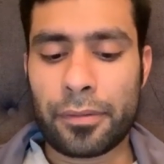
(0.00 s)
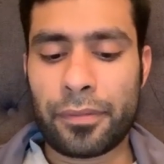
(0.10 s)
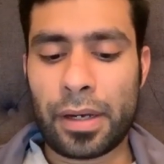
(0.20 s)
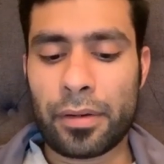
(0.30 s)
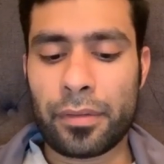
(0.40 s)

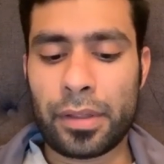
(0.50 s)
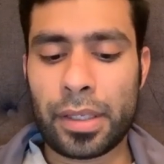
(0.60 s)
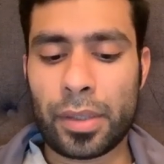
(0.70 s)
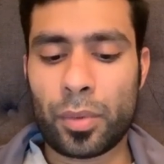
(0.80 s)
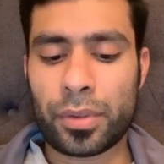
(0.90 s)
Fighter of the
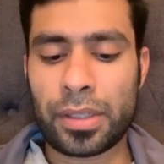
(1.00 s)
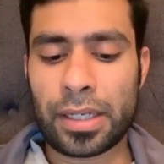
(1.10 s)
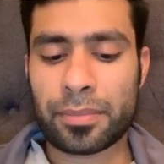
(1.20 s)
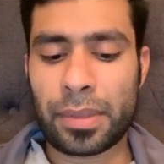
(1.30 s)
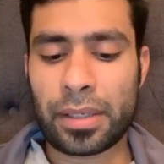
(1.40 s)
Year. What do you
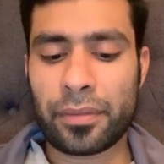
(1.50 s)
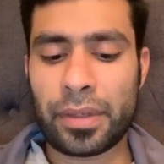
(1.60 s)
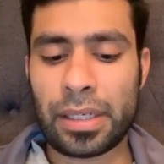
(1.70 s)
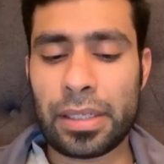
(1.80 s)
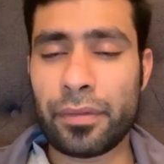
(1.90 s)
guys make of
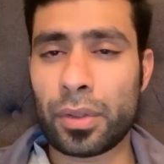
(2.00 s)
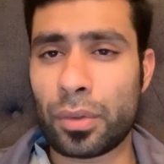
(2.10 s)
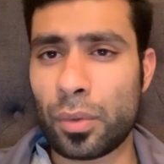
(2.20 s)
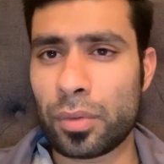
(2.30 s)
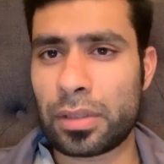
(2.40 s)
it? Leave your
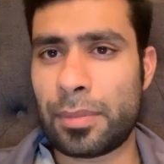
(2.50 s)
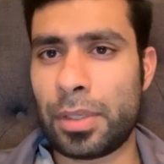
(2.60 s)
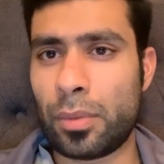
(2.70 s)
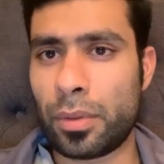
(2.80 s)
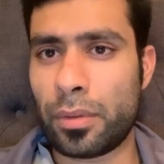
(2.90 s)
thoughts, let
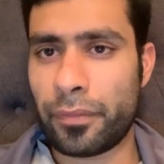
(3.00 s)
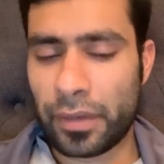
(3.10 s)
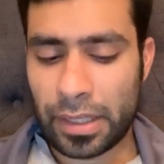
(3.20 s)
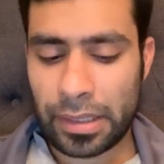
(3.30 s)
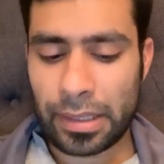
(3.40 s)
me know what you
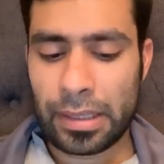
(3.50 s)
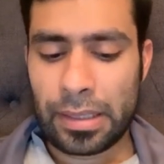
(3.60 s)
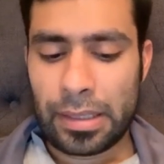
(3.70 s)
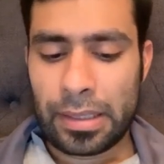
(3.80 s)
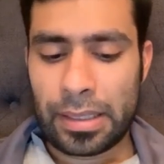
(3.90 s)
think,
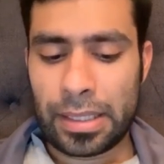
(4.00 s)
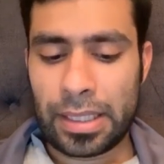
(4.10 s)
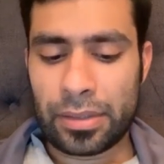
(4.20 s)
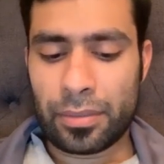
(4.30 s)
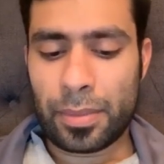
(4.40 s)
and
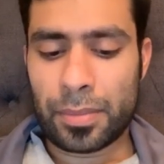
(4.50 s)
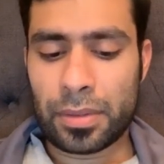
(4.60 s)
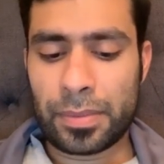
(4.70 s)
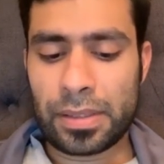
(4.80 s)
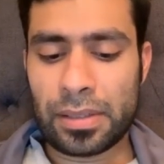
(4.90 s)
guys, remember
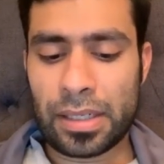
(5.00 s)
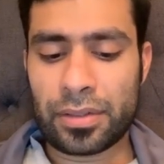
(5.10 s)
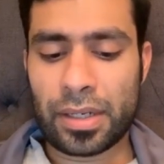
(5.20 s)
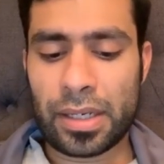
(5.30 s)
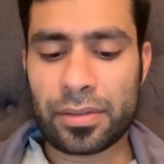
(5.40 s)
to please like,
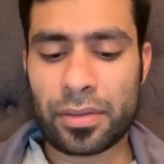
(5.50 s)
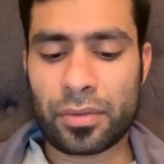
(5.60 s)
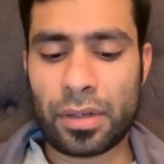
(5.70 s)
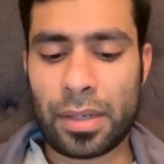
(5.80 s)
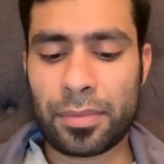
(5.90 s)
share,
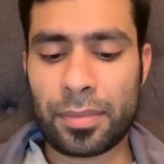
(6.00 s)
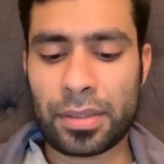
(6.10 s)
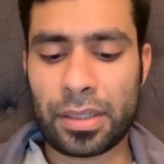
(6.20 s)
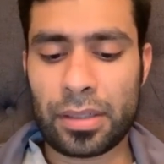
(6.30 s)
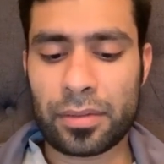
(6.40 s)
subscribe to my
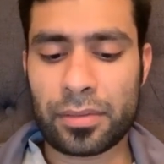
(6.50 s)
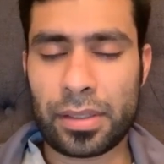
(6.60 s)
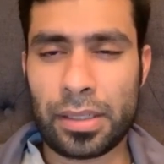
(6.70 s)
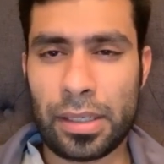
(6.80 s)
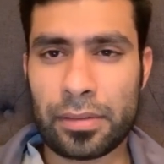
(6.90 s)
channel. I'll see
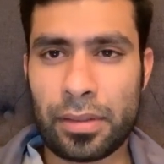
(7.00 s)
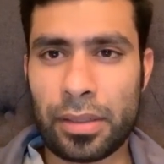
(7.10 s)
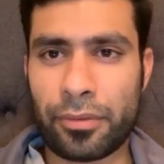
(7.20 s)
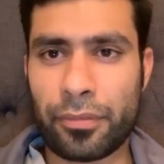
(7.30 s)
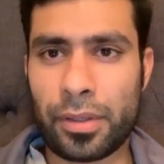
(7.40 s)
you guys in the
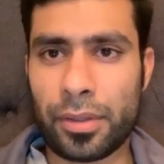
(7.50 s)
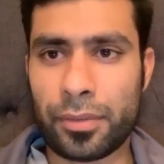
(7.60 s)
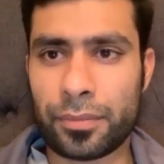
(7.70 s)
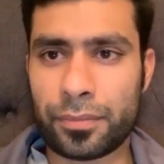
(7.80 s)
next video.